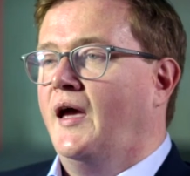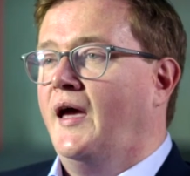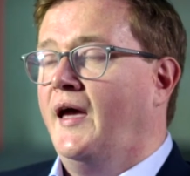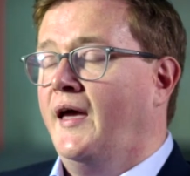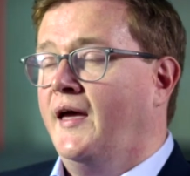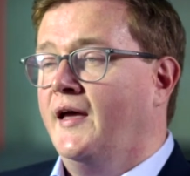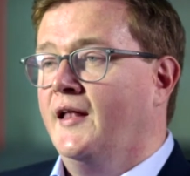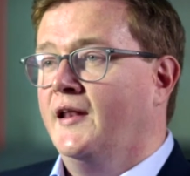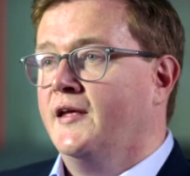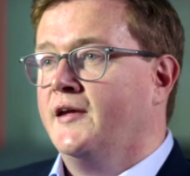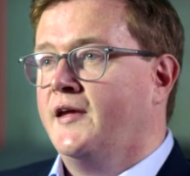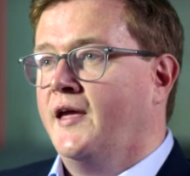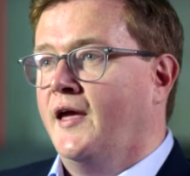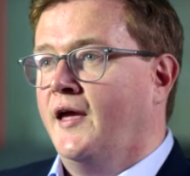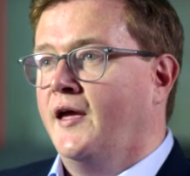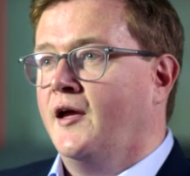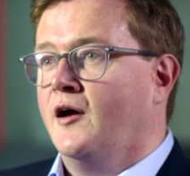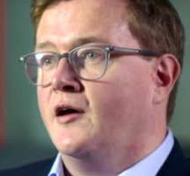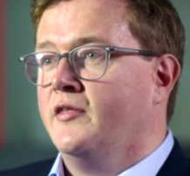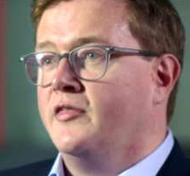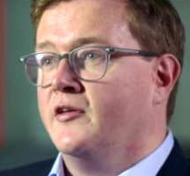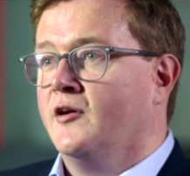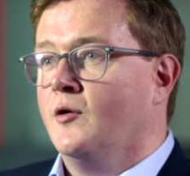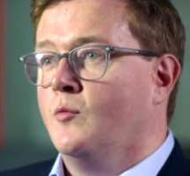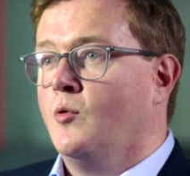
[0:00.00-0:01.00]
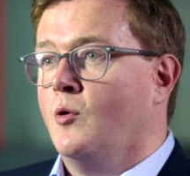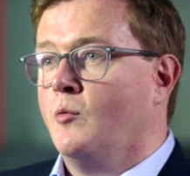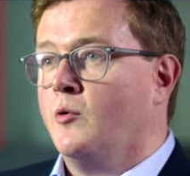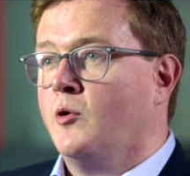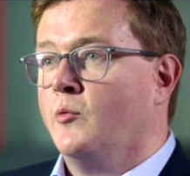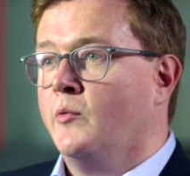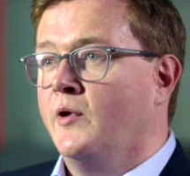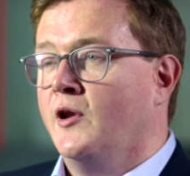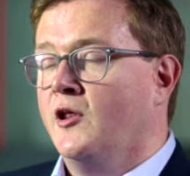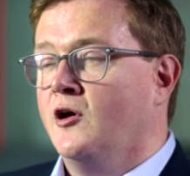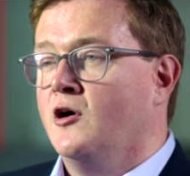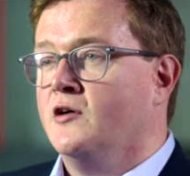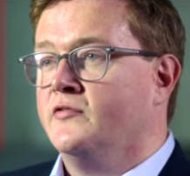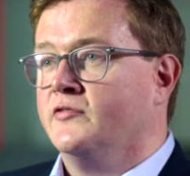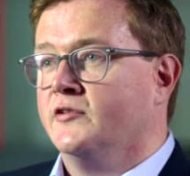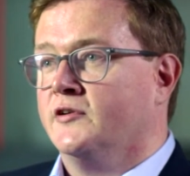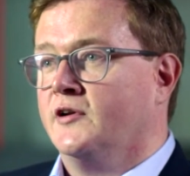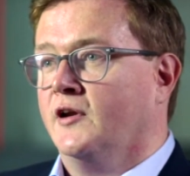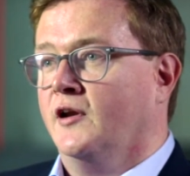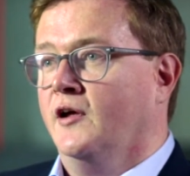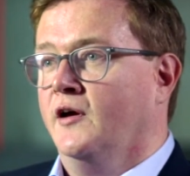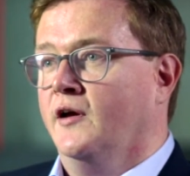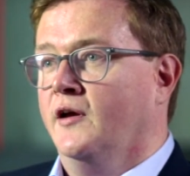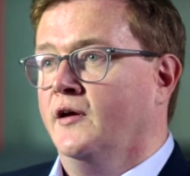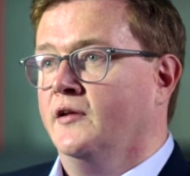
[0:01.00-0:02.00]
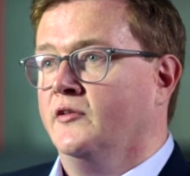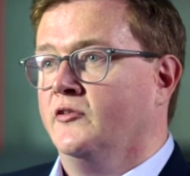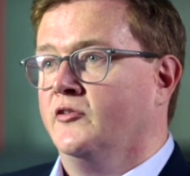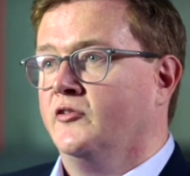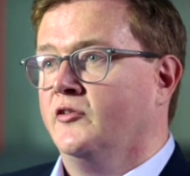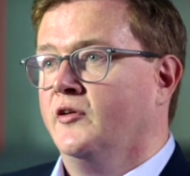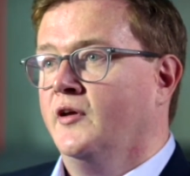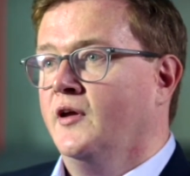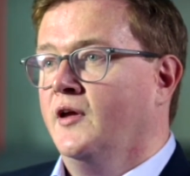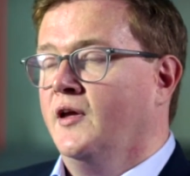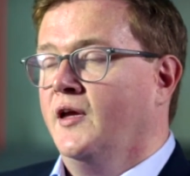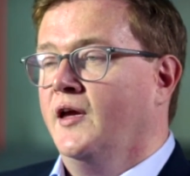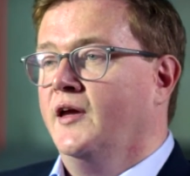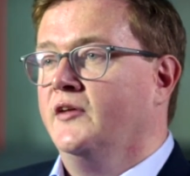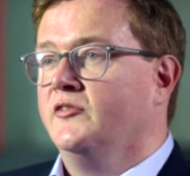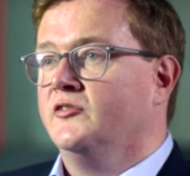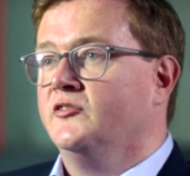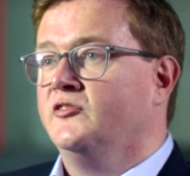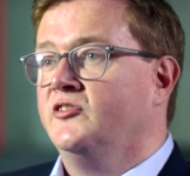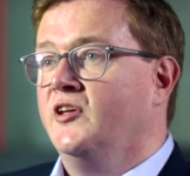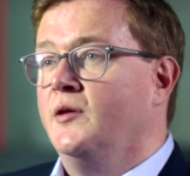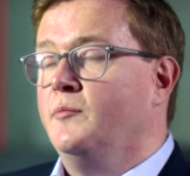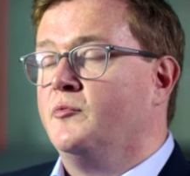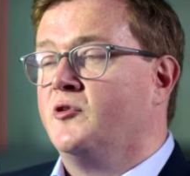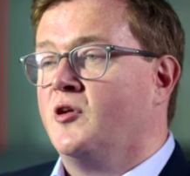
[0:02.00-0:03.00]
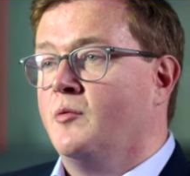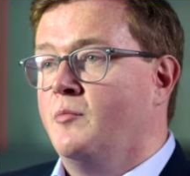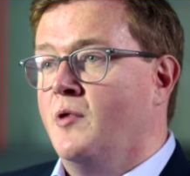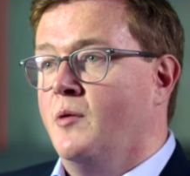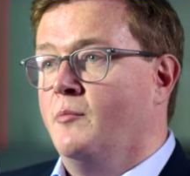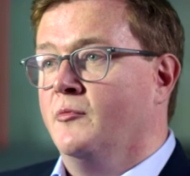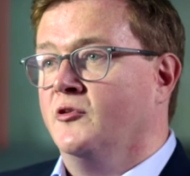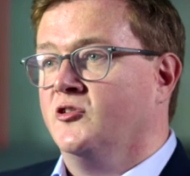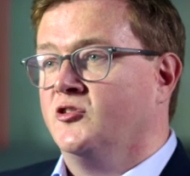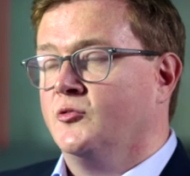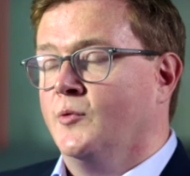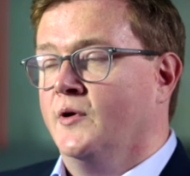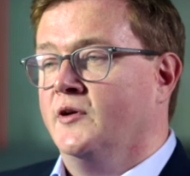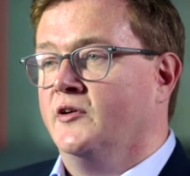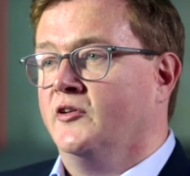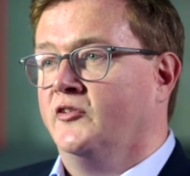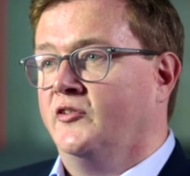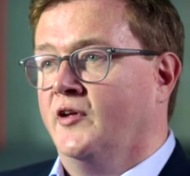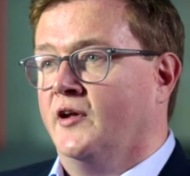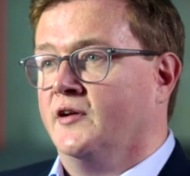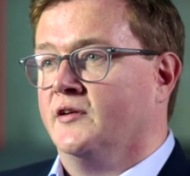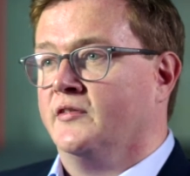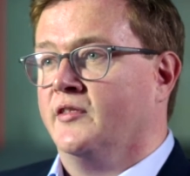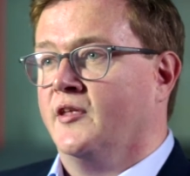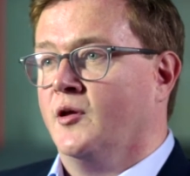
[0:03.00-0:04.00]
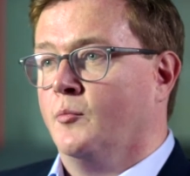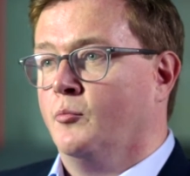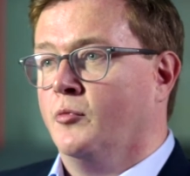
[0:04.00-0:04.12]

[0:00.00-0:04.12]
At L.E.K, I think what we really offer clients is a deep commitment to understanding their